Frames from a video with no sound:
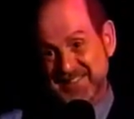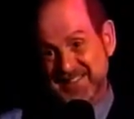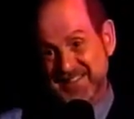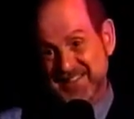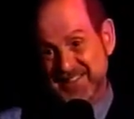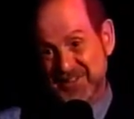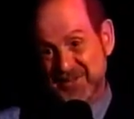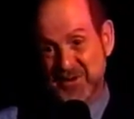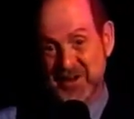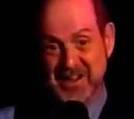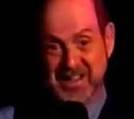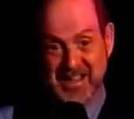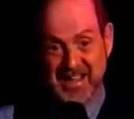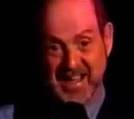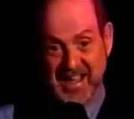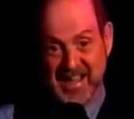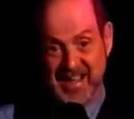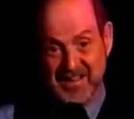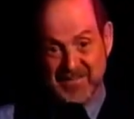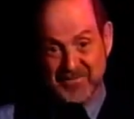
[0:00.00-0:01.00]
So what do you
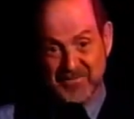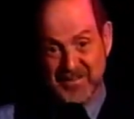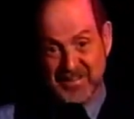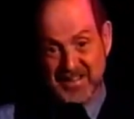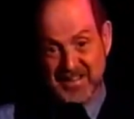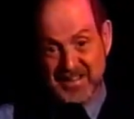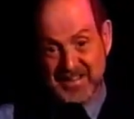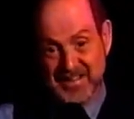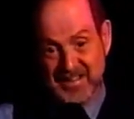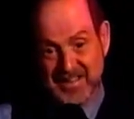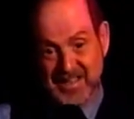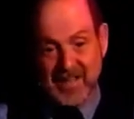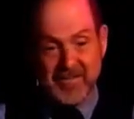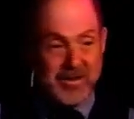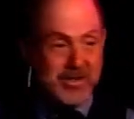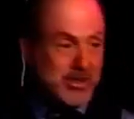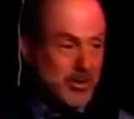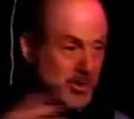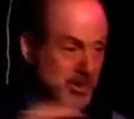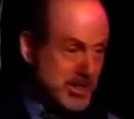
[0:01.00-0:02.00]
have? You have a
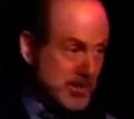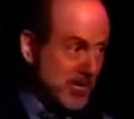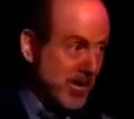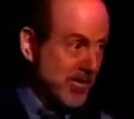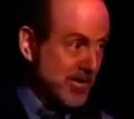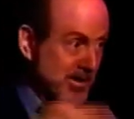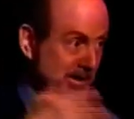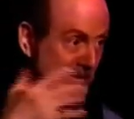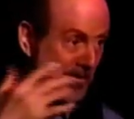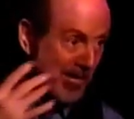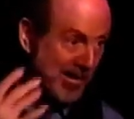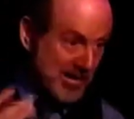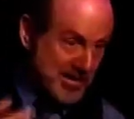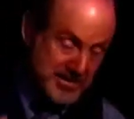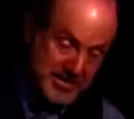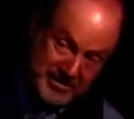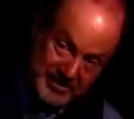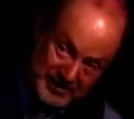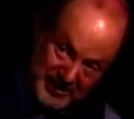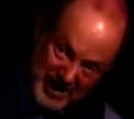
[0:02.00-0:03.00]
Jewish American
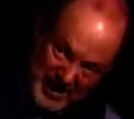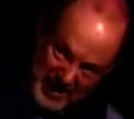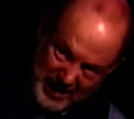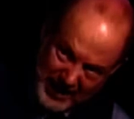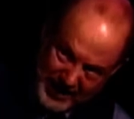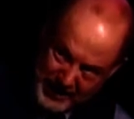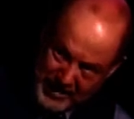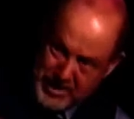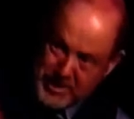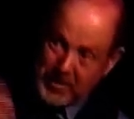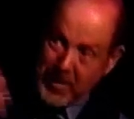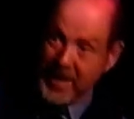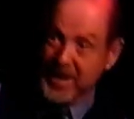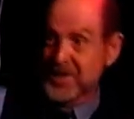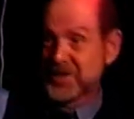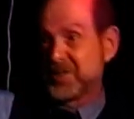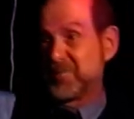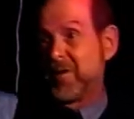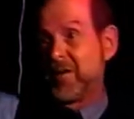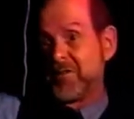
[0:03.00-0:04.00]
person and a
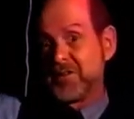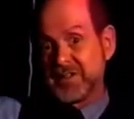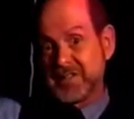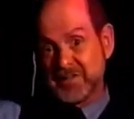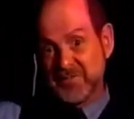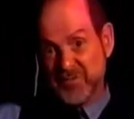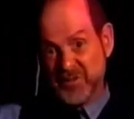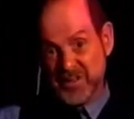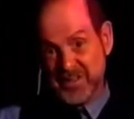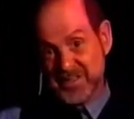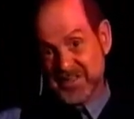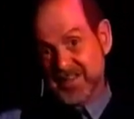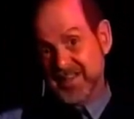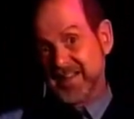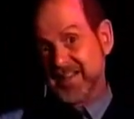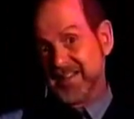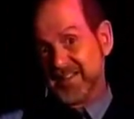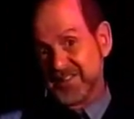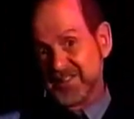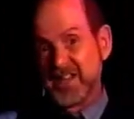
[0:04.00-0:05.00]
Spanish American princess,
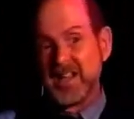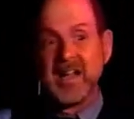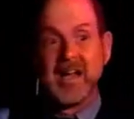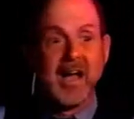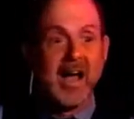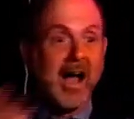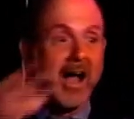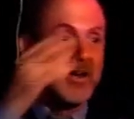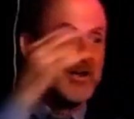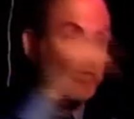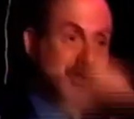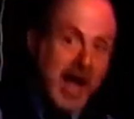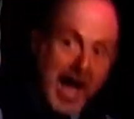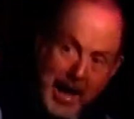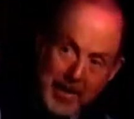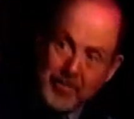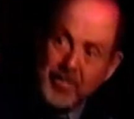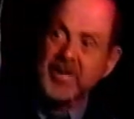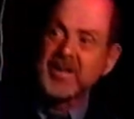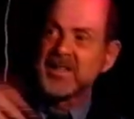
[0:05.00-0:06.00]
a
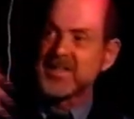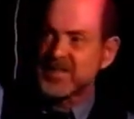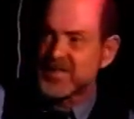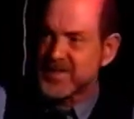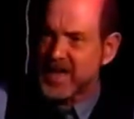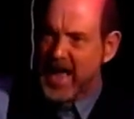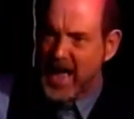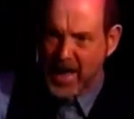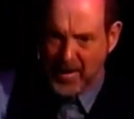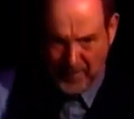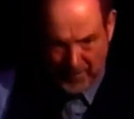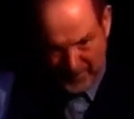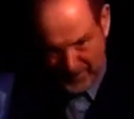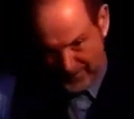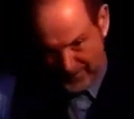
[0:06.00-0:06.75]
Jap and a Sap.